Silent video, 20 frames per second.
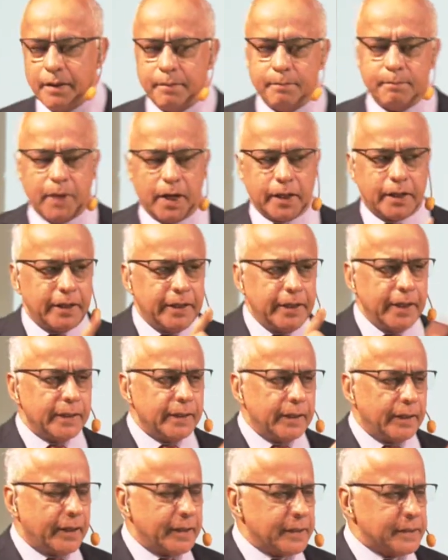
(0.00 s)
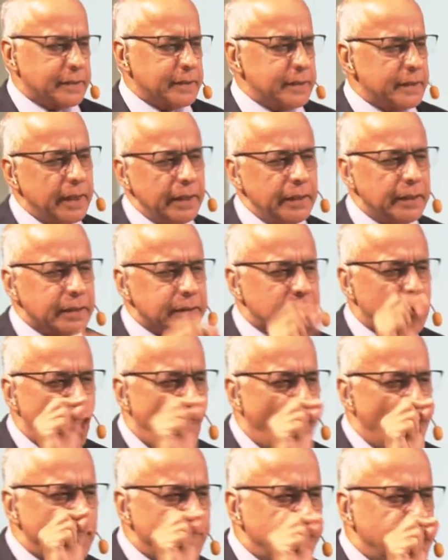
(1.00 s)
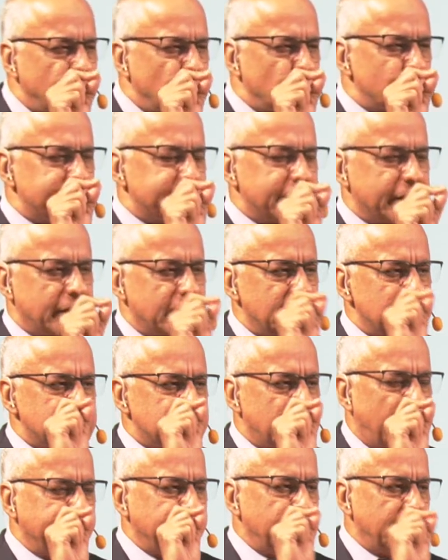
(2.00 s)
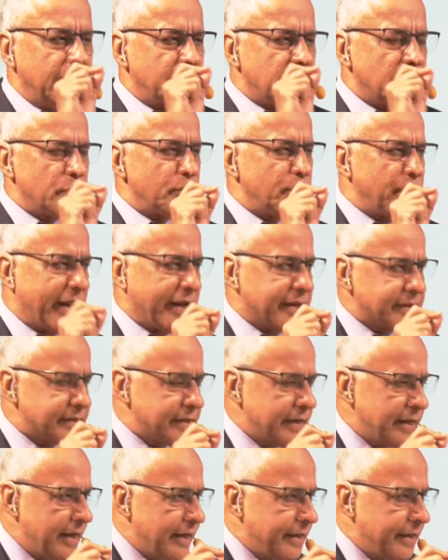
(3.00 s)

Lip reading: But here it is, in this God-forsaken tiny little place,